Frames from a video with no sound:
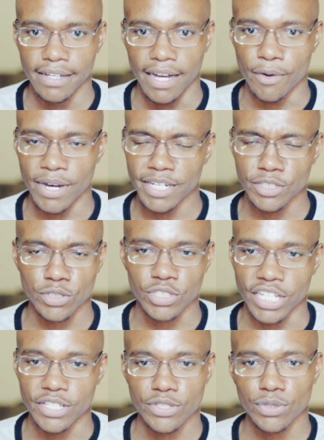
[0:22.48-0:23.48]
I wanted to
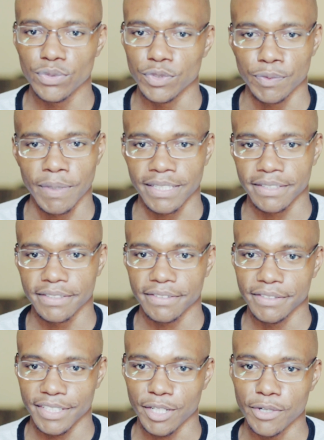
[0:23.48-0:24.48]
change schools, but
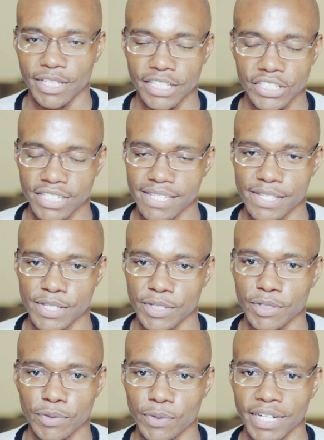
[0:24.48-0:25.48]
the conditions
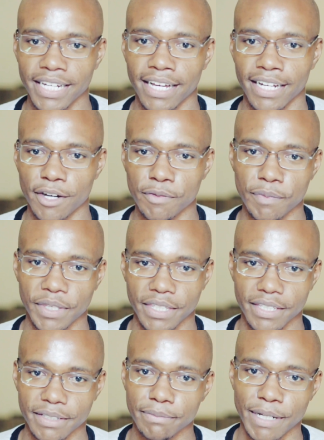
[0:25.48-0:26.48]
wouldn't allow me.